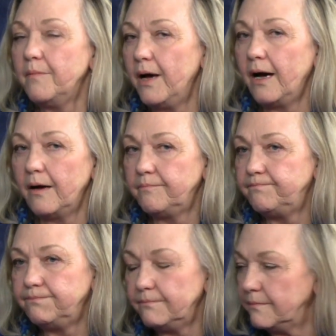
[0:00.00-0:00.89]
Uh,
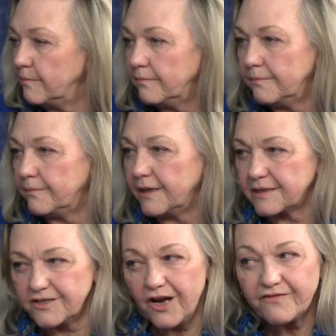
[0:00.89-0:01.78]

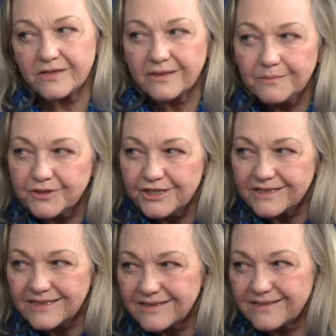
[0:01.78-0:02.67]
it's not the same
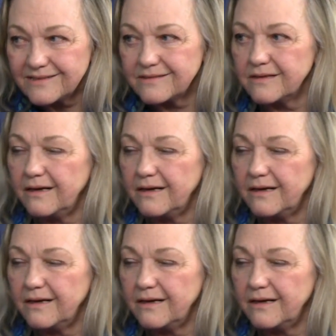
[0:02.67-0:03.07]
Jesus no.